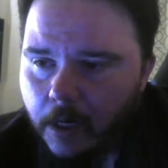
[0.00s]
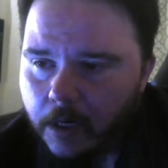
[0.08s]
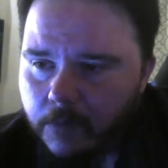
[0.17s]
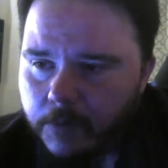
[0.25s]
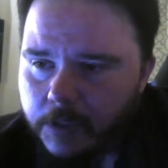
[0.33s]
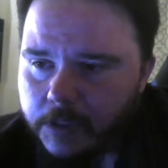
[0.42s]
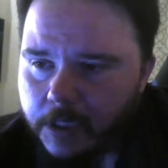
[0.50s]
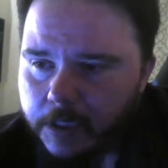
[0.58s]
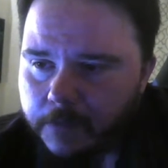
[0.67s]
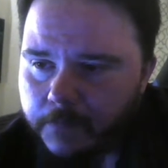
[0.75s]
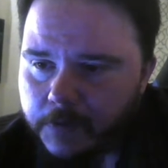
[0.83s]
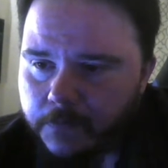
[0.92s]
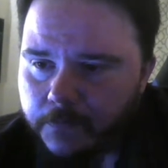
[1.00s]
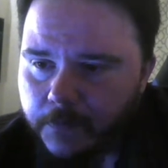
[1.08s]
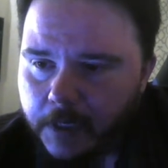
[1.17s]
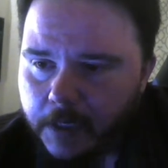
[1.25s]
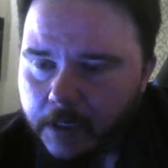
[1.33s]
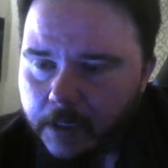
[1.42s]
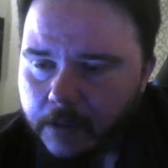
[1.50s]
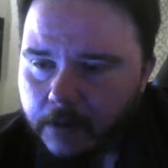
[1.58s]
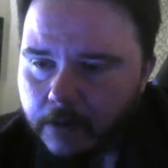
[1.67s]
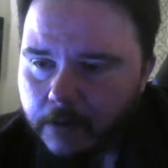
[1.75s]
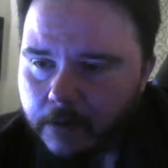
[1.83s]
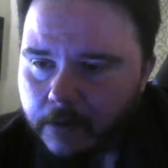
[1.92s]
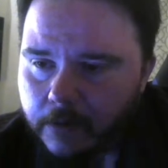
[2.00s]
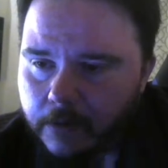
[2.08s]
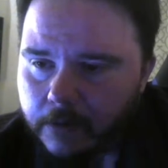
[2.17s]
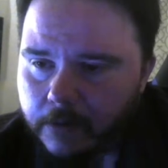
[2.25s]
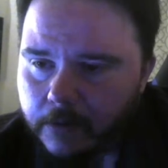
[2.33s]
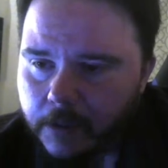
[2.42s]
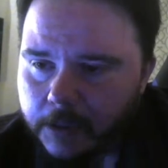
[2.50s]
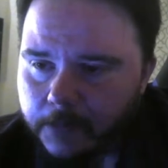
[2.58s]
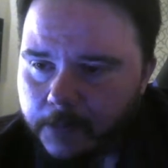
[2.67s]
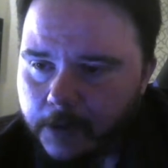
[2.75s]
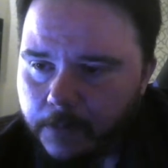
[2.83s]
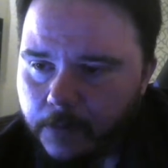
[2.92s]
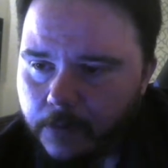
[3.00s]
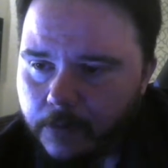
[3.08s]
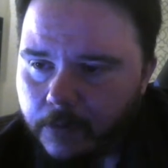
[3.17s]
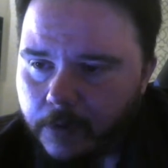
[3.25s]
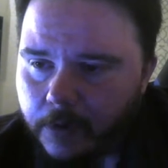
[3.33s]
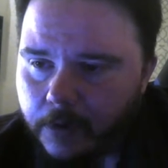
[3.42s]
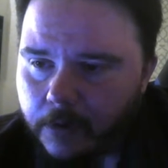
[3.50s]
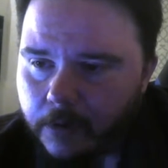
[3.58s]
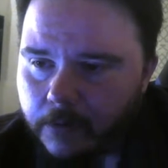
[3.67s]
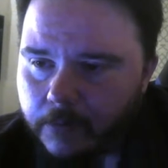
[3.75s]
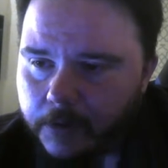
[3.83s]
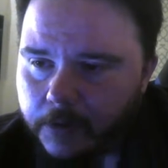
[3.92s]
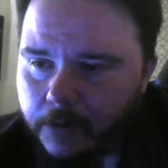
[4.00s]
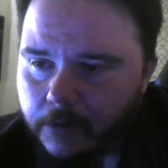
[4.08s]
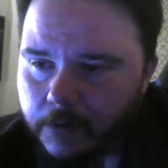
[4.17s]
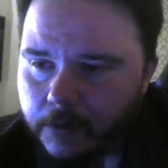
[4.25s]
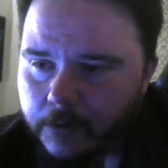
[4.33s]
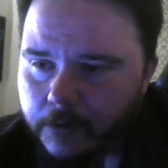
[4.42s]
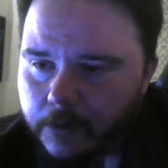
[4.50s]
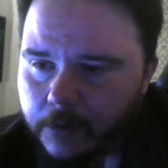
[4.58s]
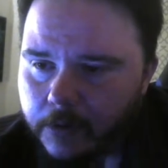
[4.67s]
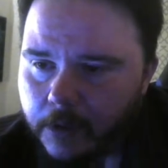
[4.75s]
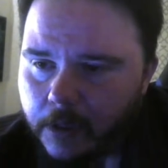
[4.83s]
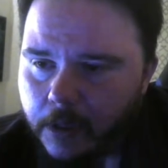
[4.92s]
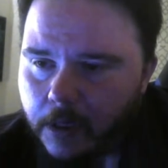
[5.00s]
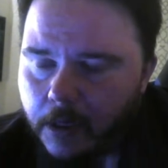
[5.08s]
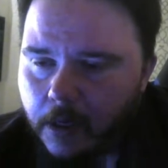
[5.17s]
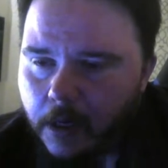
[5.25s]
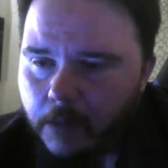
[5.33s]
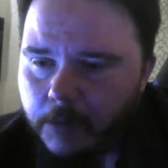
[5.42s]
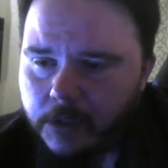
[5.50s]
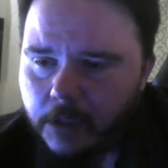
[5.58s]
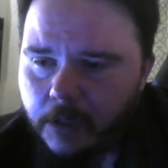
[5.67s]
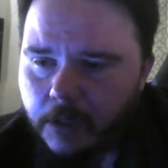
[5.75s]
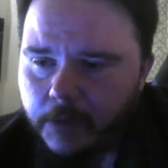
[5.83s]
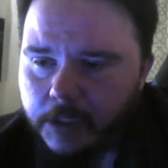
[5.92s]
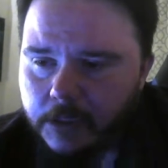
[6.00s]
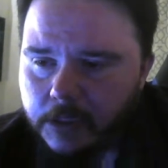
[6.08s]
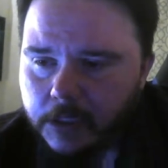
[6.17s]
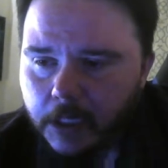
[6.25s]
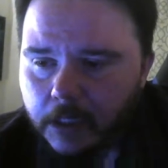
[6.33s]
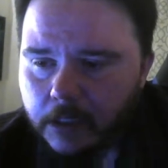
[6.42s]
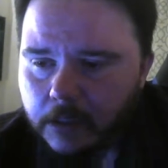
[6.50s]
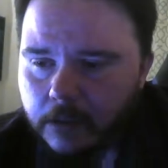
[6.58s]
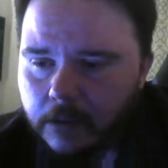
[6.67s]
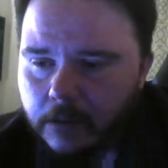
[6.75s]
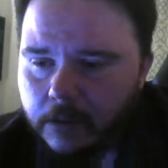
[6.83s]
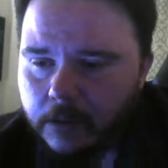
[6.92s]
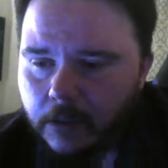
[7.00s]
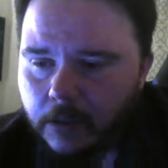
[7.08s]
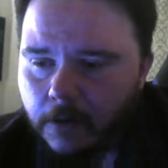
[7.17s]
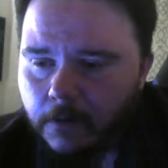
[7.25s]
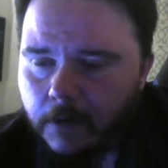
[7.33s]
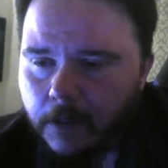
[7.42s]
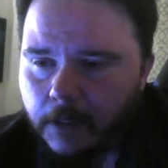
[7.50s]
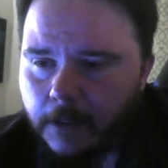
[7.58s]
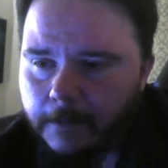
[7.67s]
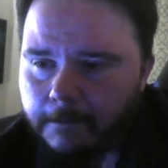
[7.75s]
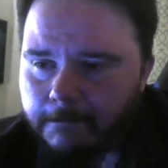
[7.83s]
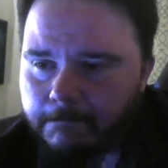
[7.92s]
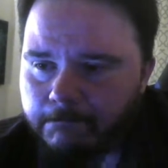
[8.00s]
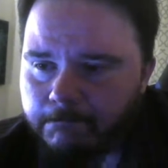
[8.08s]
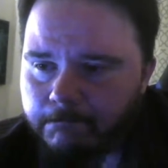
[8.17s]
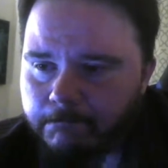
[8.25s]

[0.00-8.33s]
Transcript: How can we check if it's fake or not the people who are we deal with? I mean, there's a lot of ways to check you know um,